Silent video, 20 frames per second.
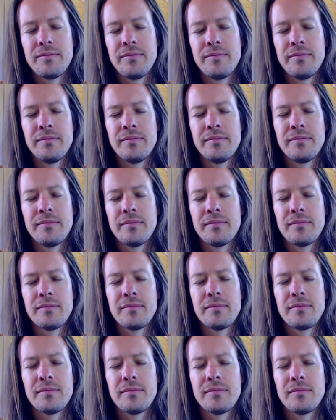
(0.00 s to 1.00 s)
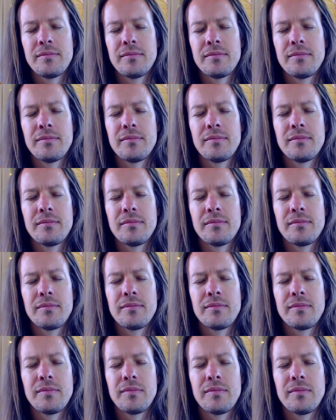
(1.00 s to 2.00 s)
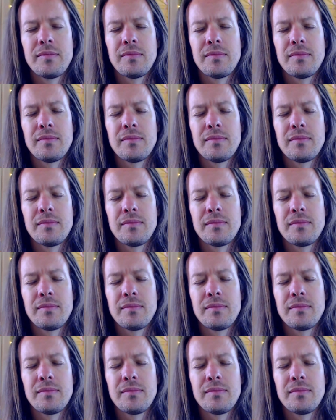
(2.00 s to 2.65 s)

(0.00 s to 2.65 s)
Nobody speaks.